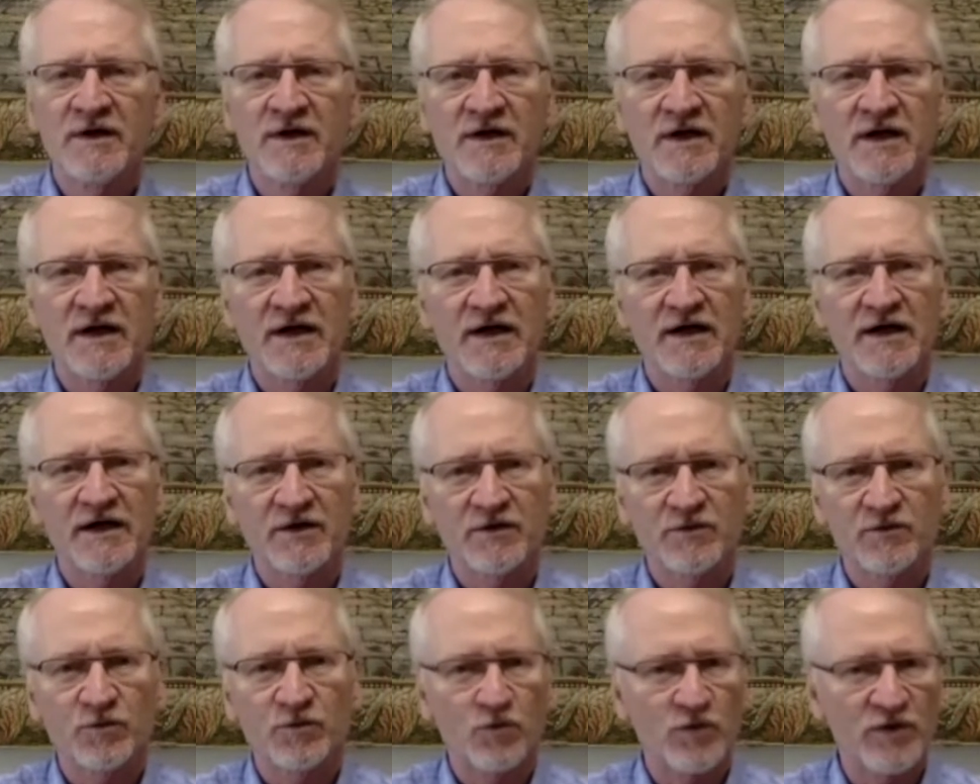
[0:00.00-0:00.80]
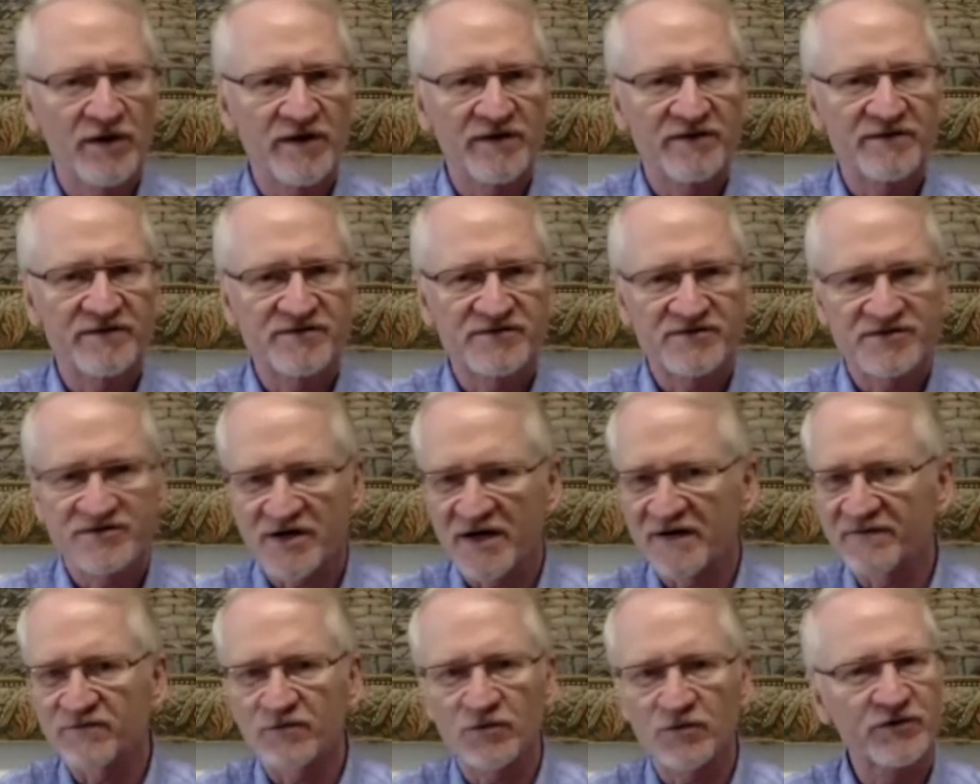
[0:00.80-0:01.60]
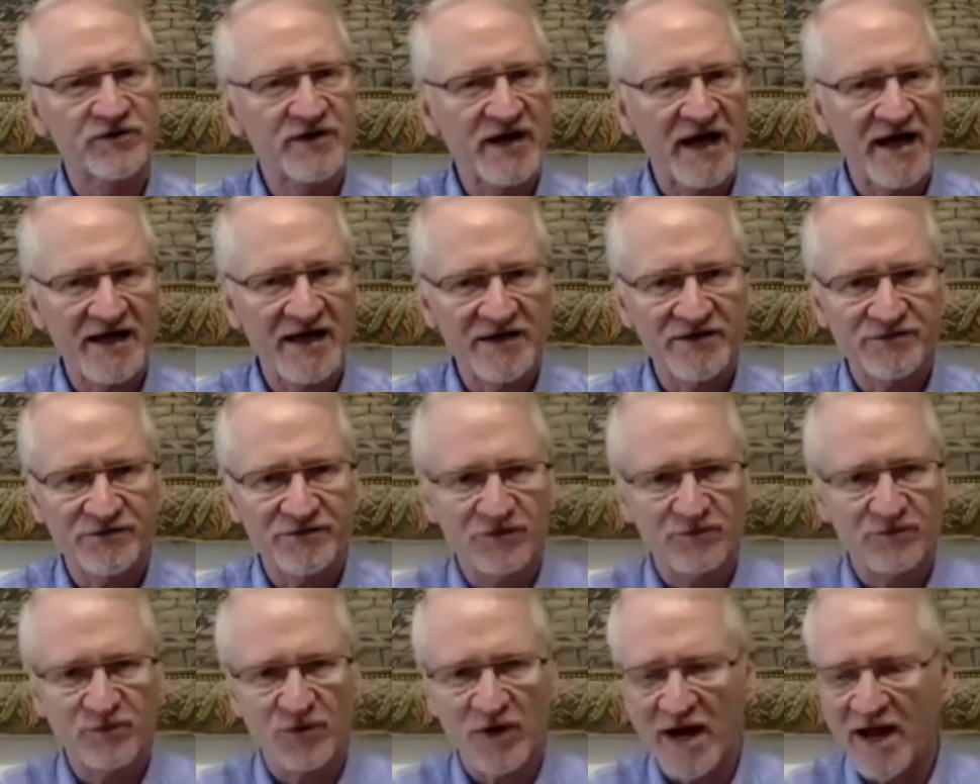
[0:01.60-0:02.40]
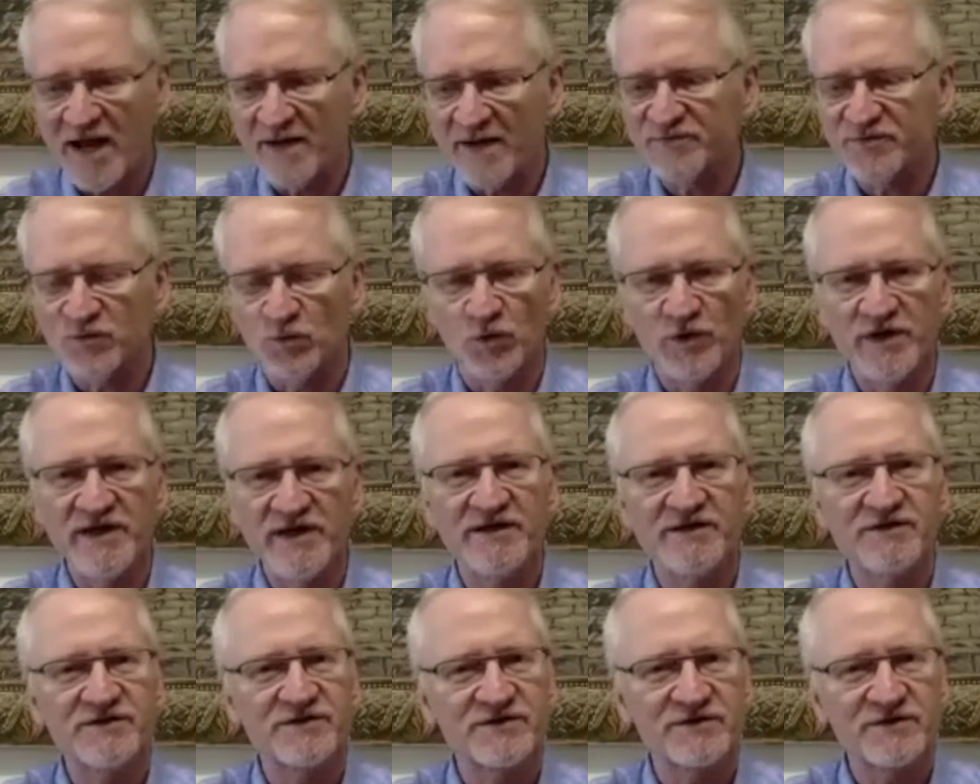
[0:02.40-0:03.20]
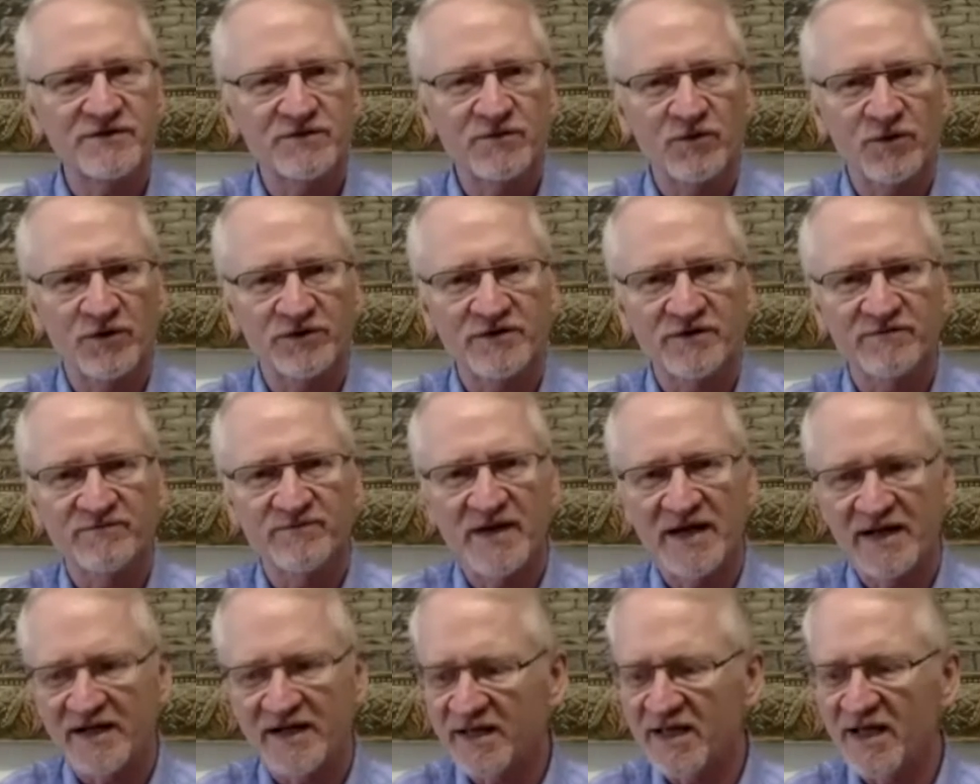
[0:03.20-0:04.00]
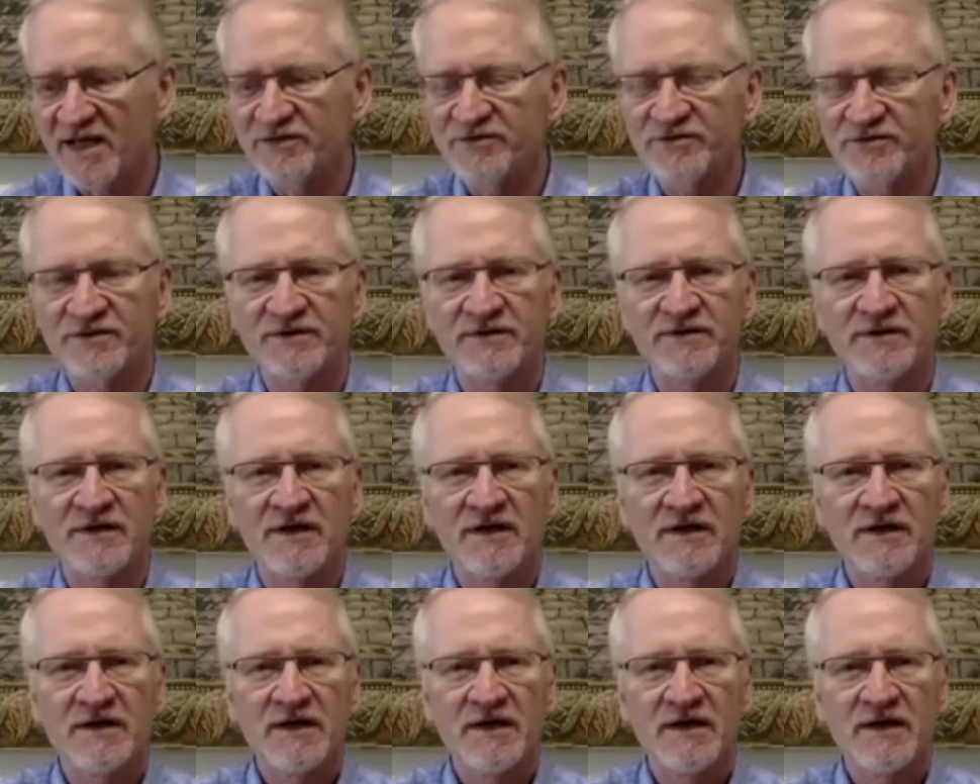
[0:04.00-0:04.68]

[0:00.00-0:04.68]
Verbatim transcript: uh, with several days or perhaps weeks worth of medication,